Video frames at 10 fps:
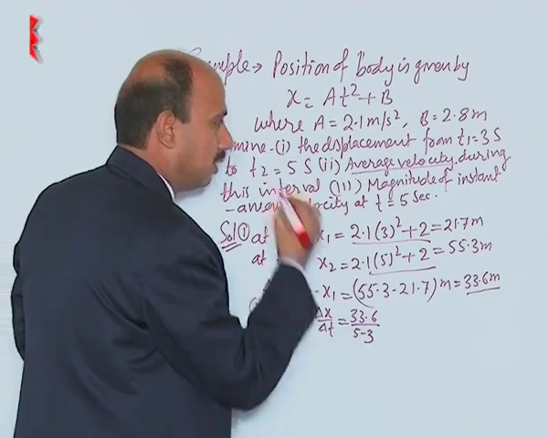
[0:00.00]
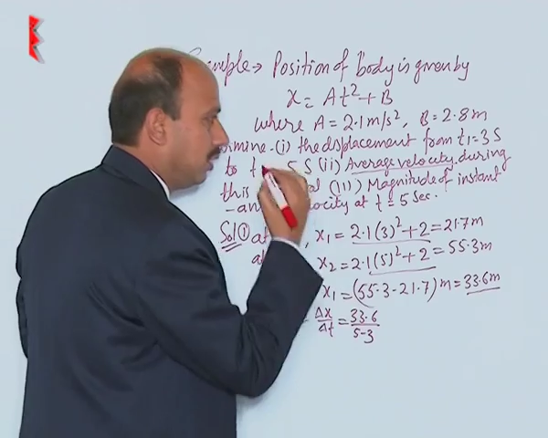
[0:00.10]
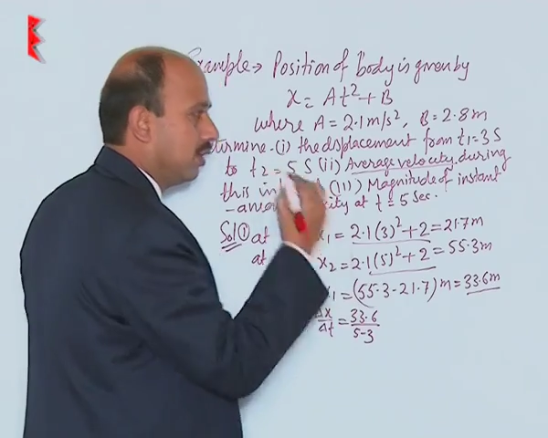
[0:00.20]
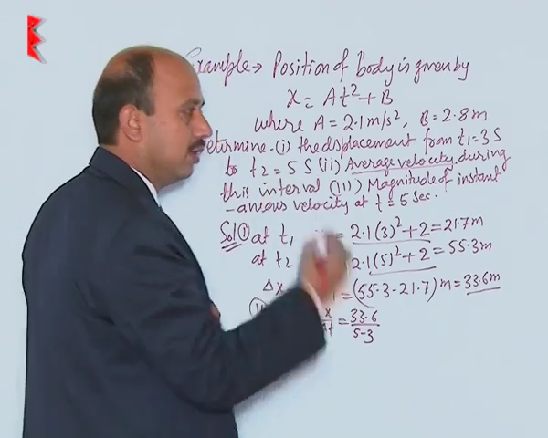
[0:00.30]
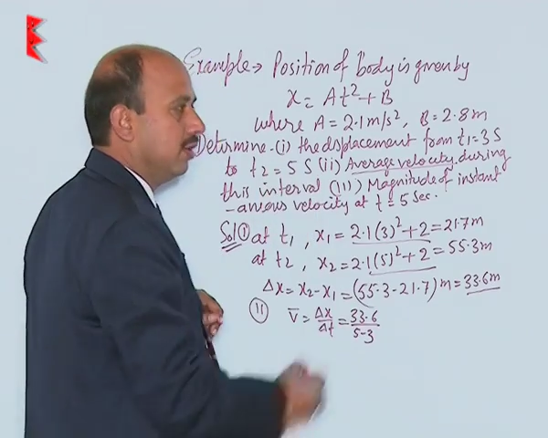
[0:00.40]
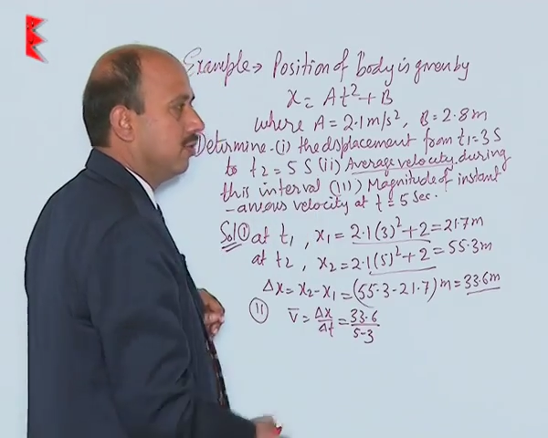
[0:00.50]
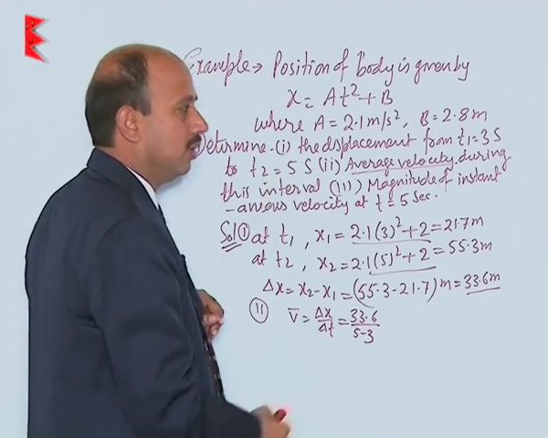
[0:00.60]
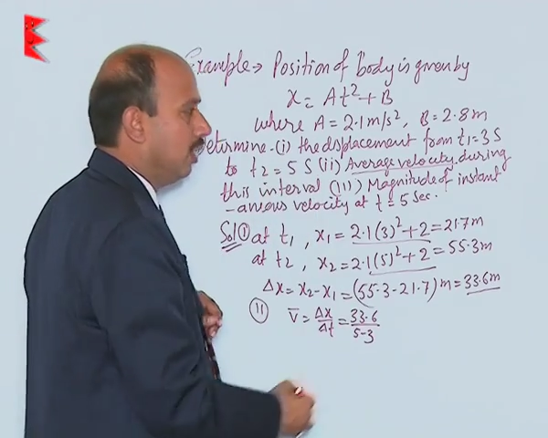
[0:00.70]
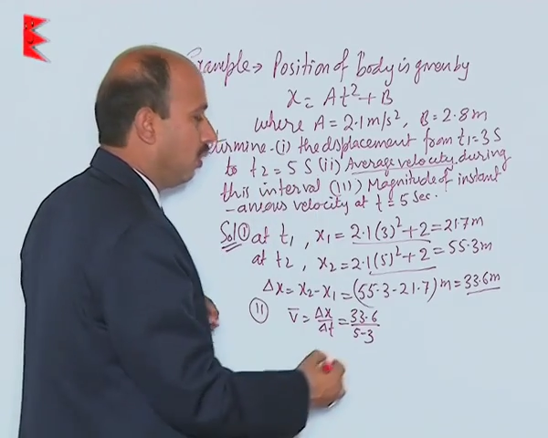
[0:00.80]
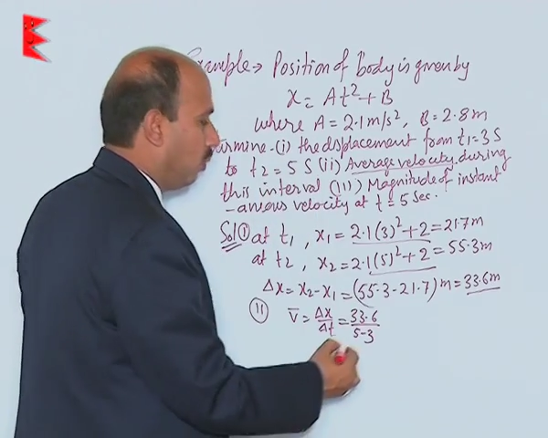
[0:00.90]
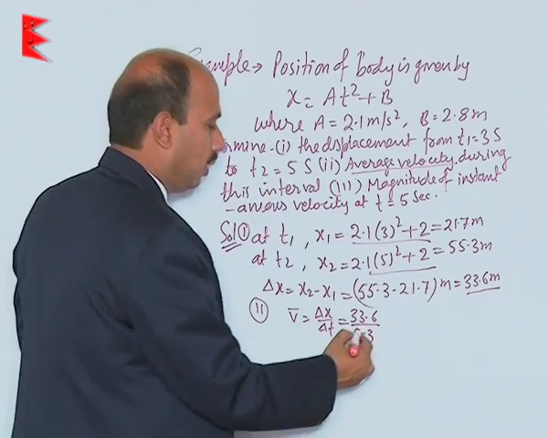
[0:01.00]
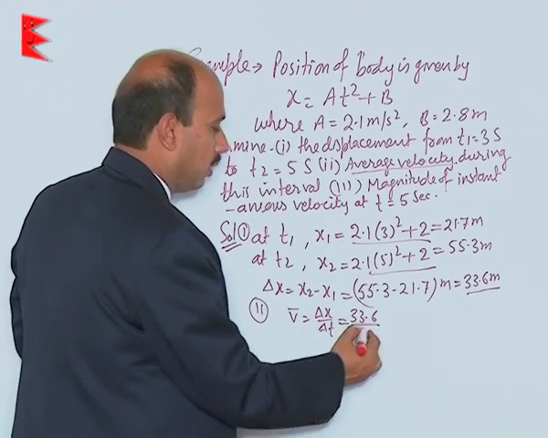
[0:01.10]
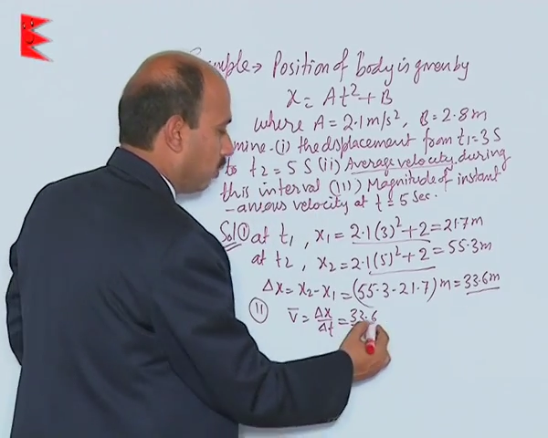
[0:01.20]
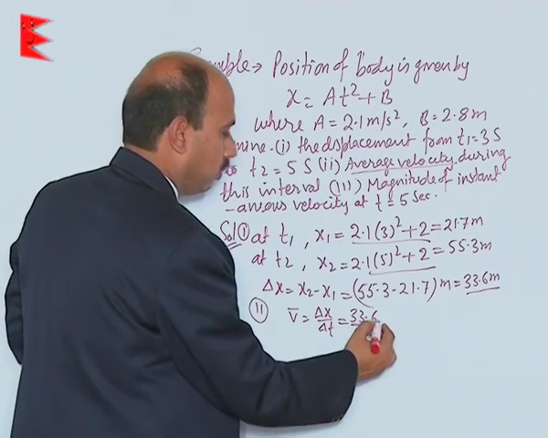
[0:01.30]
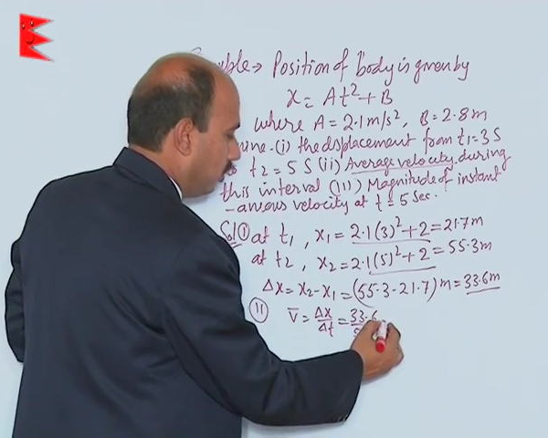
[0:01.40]
3 is equal
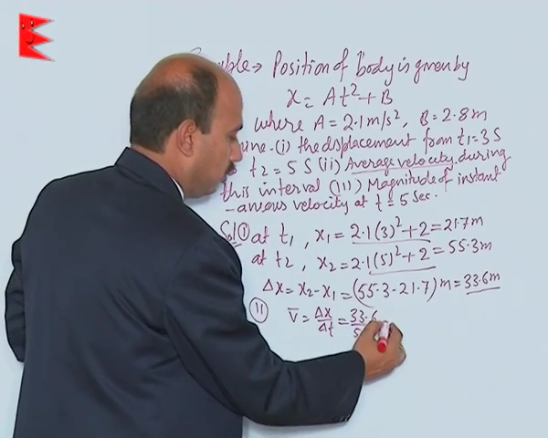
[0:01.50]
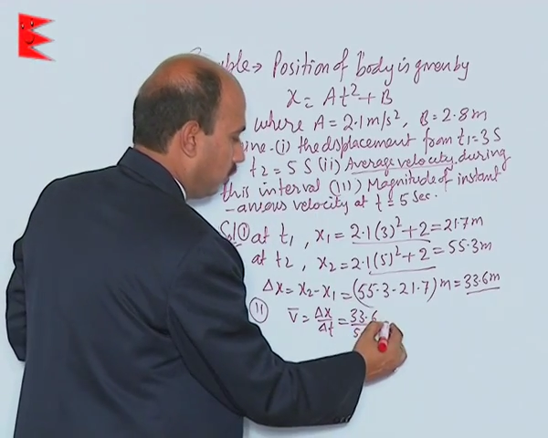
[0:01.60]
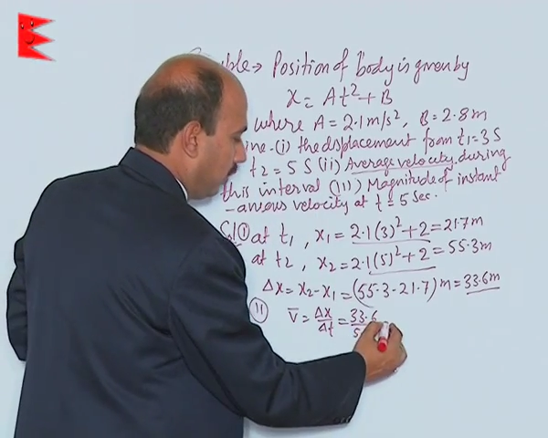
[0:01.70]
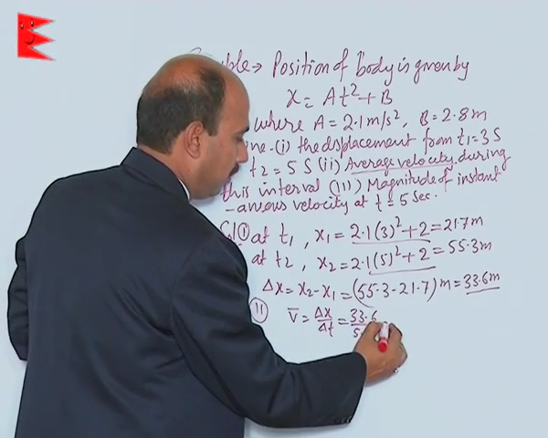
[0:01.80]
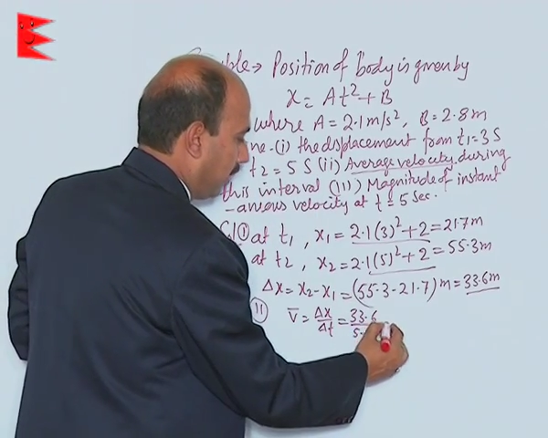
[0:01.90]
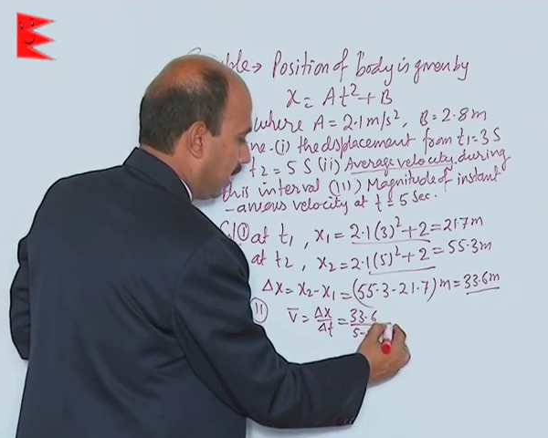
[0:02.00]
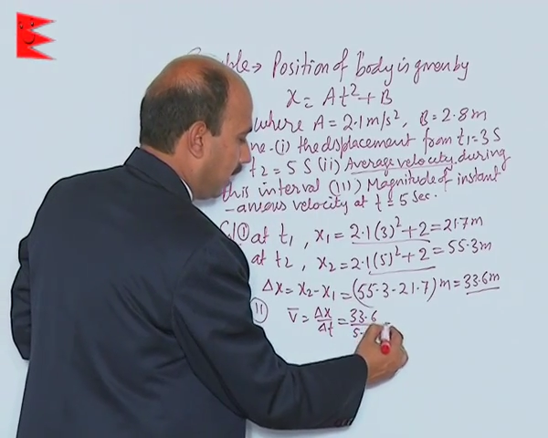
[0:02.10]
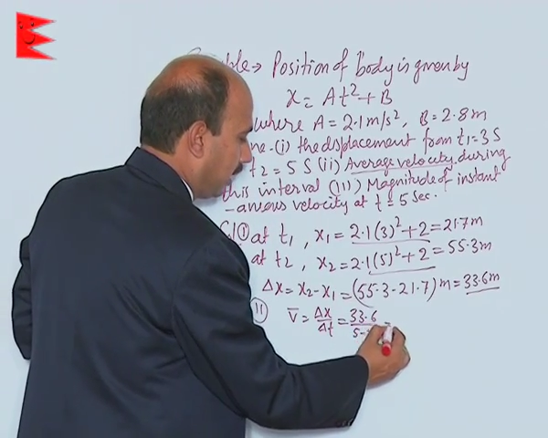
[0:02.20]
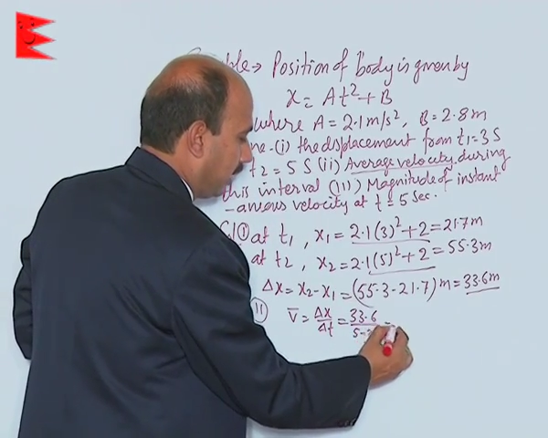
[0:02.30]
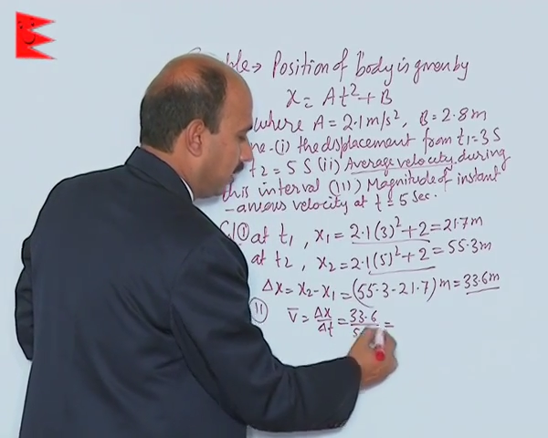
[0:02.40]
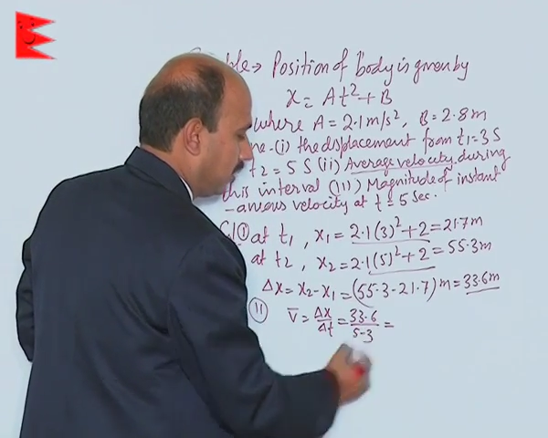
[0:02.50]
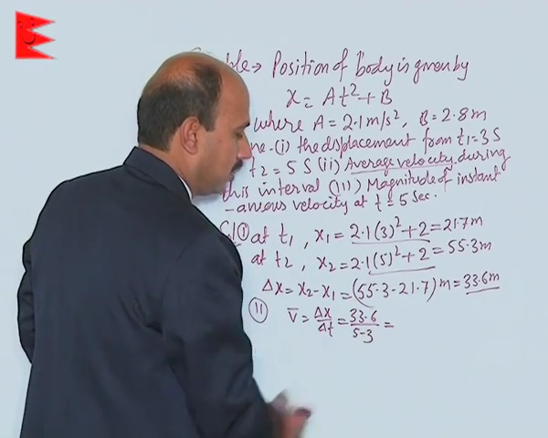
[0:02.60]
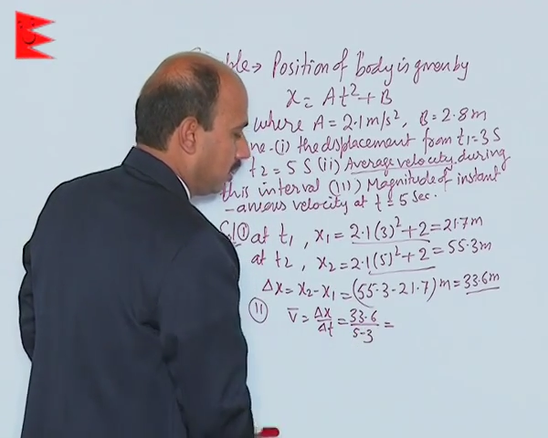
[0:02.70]
to you will be getting